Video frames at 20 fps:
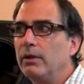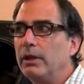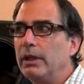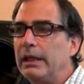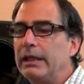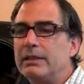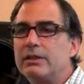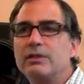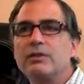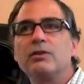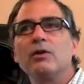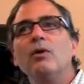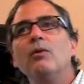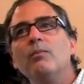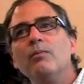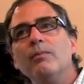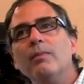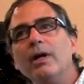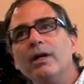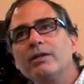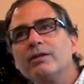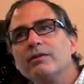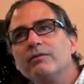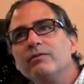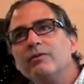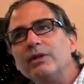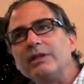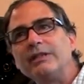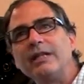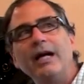and so much of
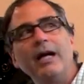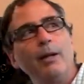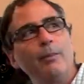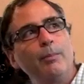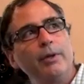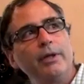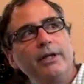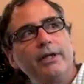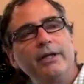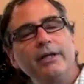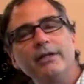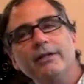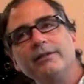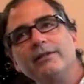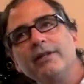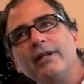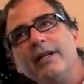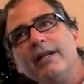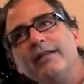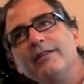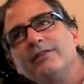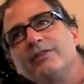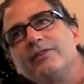what's happening in today's